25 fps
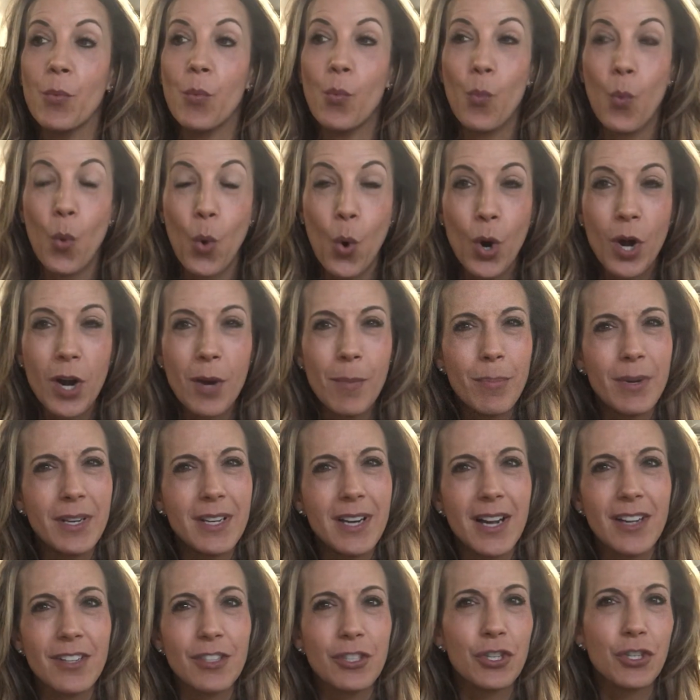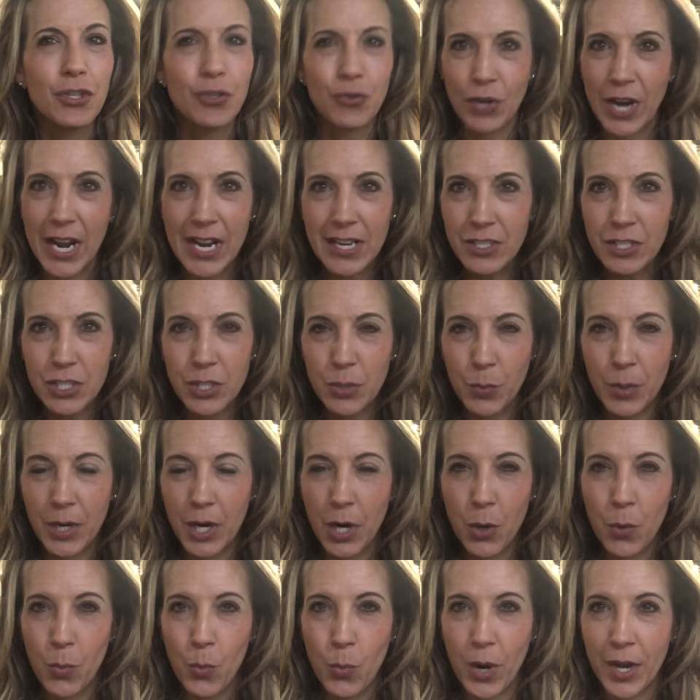warm but not stretched. We
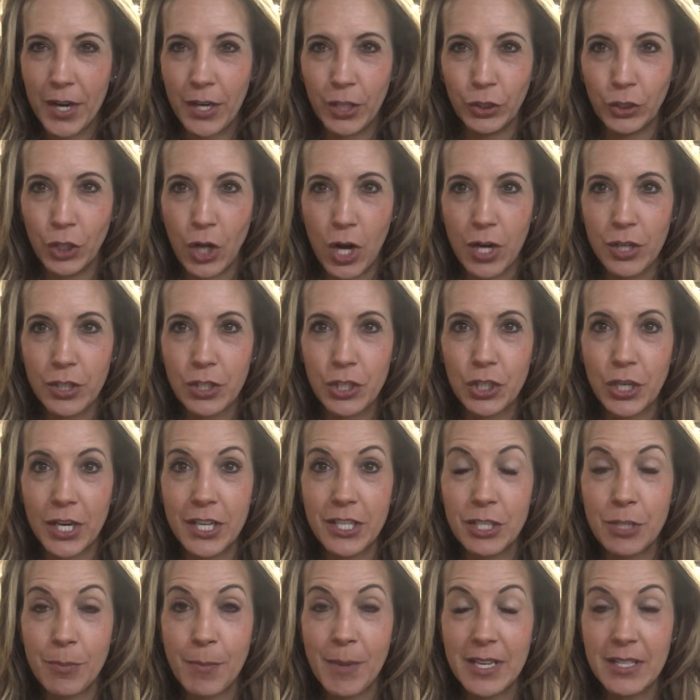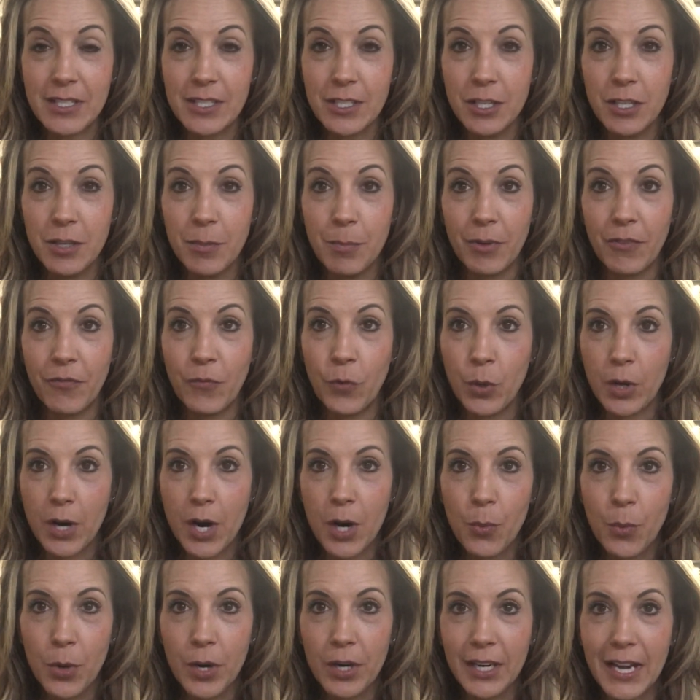don't want a long stretched muscle before
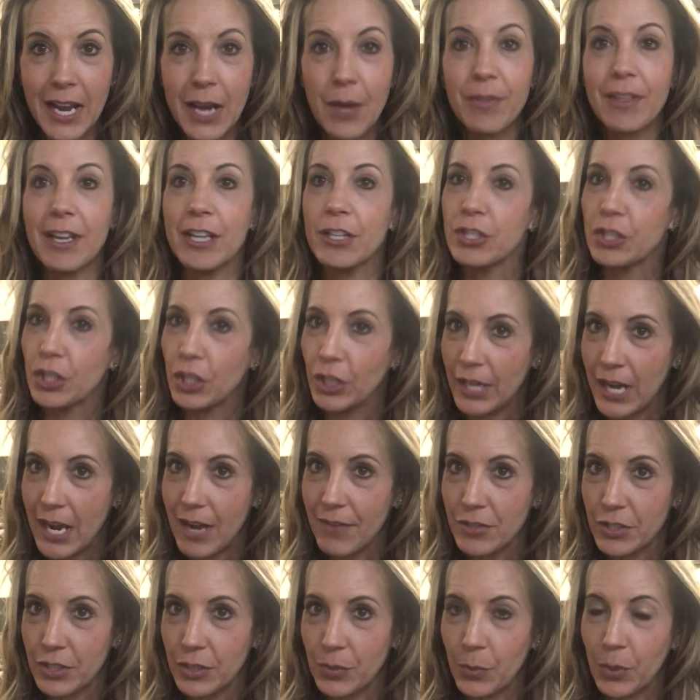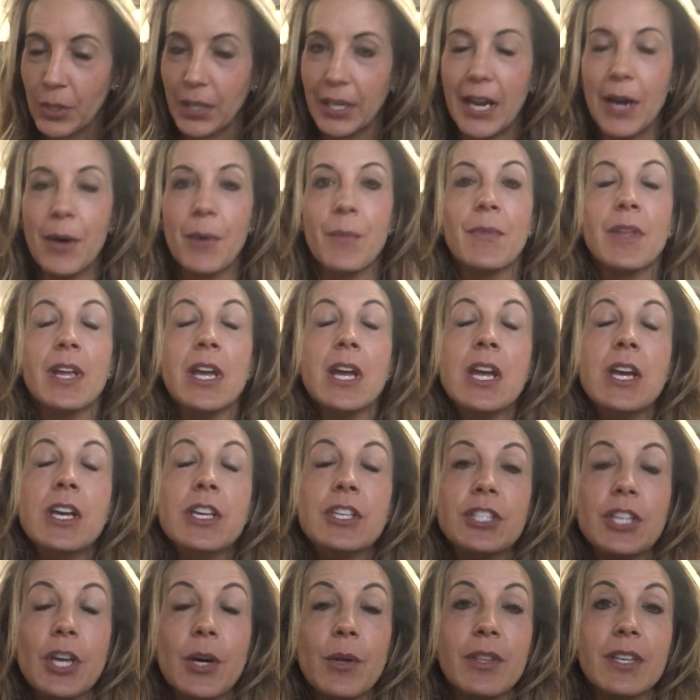our workout. That's good after the workout.
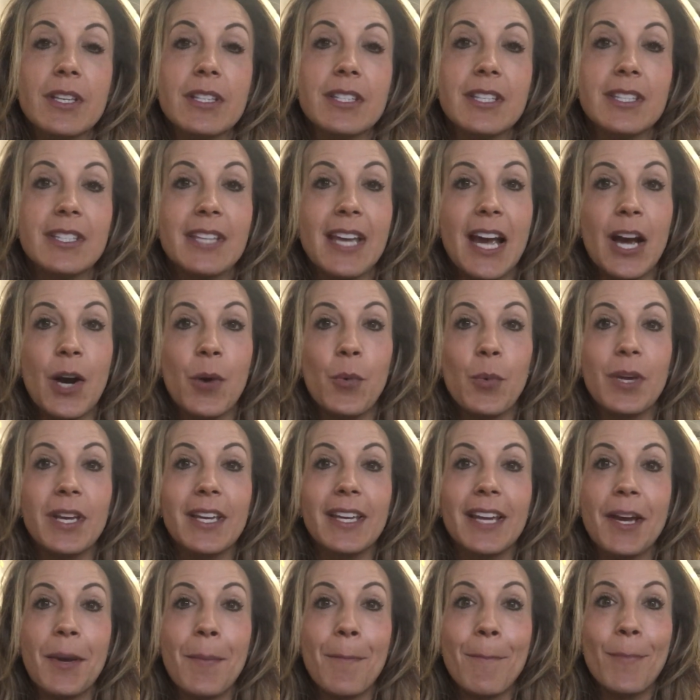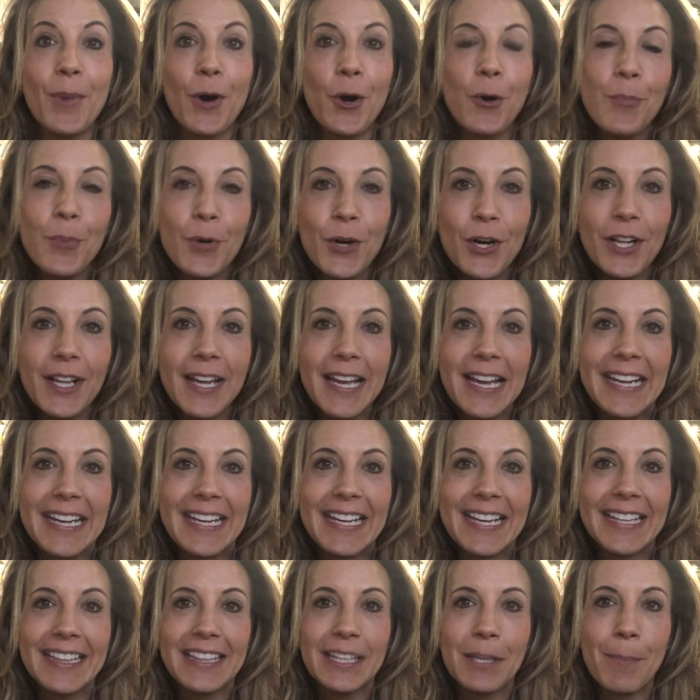So this is how we get mobile and
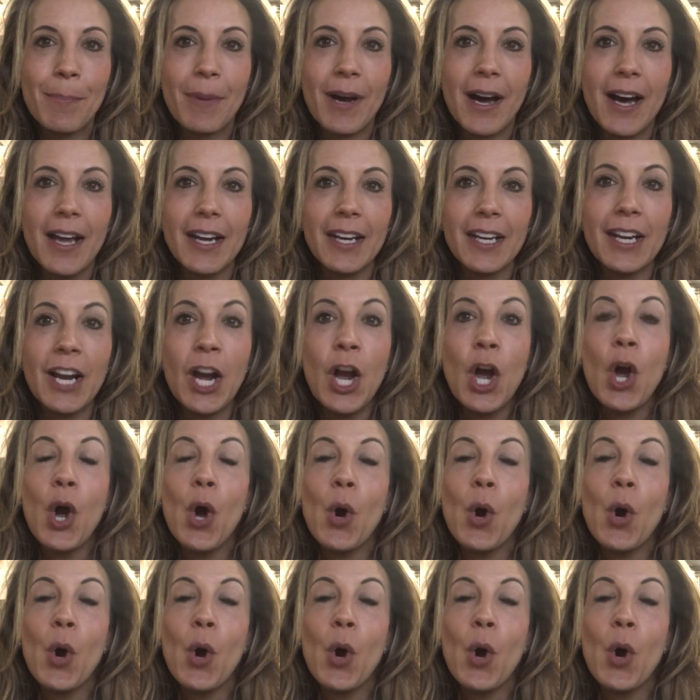get the body